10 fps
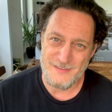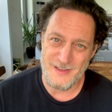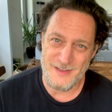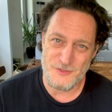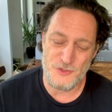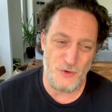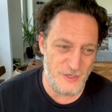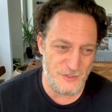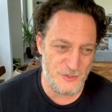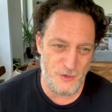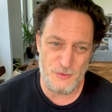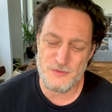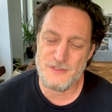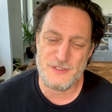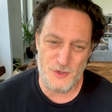They enjoyed the show
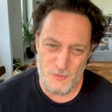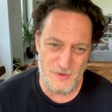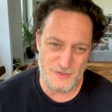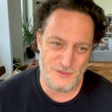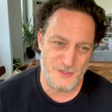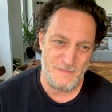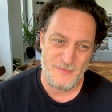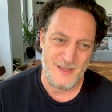so much.